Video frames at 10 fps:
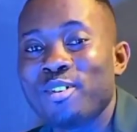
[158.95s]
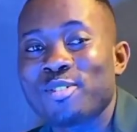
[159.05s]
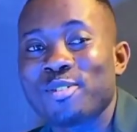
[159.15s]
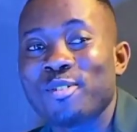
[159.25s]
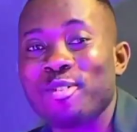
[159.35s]

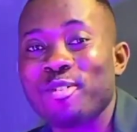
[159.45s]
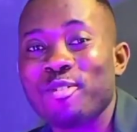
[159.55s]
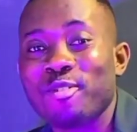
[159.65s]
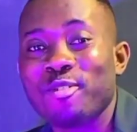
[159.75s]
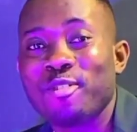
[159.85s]

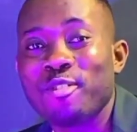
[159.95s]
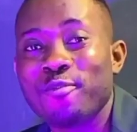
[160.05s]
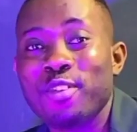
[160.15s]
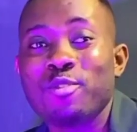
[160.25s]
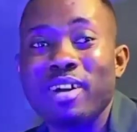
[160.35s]
So,
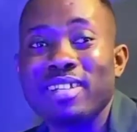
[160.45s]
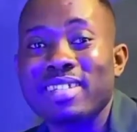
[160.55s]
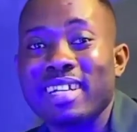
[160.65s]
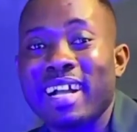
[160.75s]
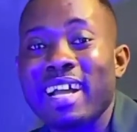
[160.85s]

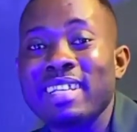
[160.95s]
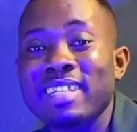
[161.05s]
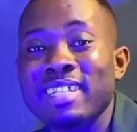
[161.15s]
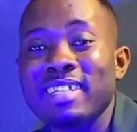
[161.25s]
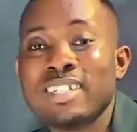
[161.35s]
viewers,
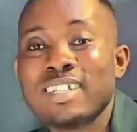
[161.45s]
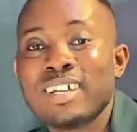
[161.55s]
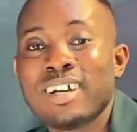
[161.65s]
kindly